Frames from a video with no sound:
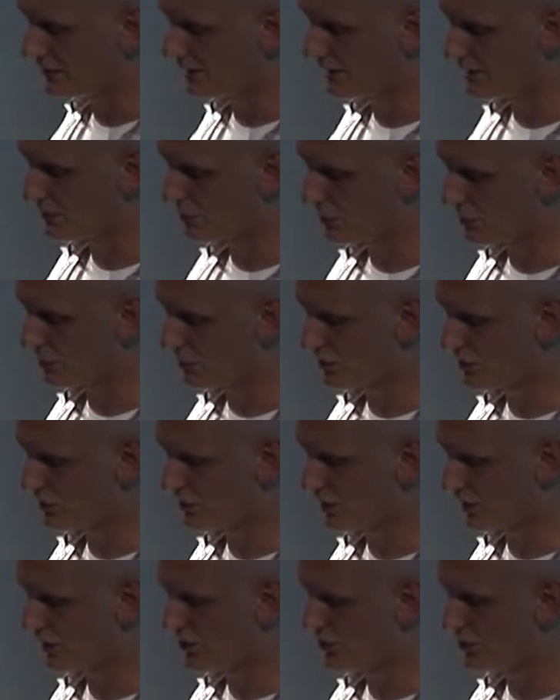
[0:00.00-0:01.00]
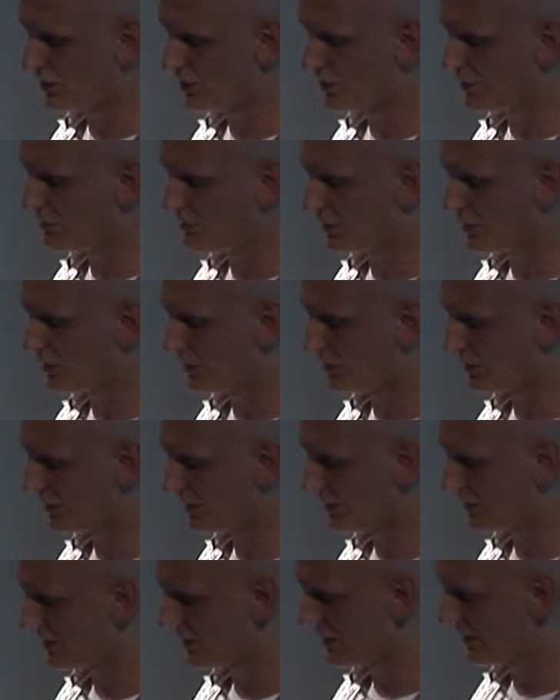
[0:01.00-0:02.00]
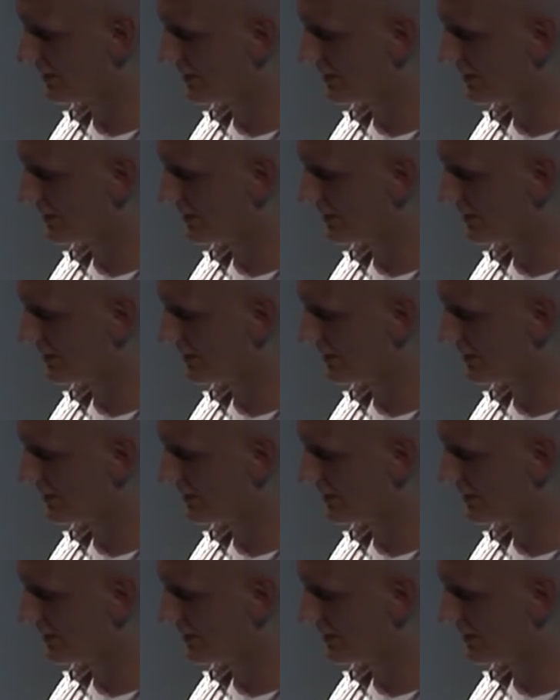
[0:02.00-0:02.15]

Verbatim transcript: case was the HTTP request.